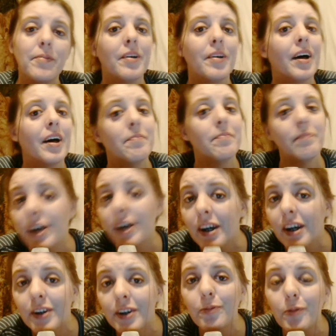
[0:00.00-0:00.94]
If you like
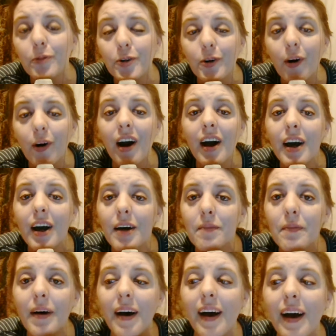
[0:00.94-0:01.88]
me,
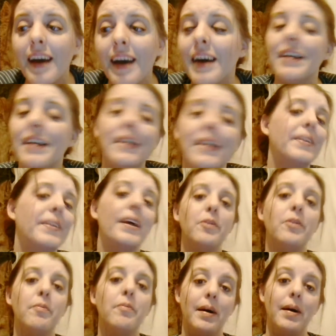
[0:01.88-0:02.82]
subscribe and hit
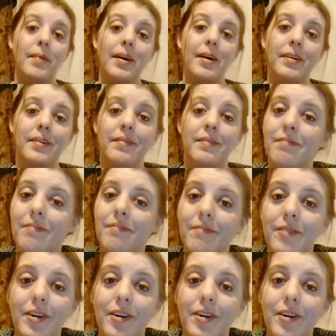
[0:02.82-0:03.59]
that little bell button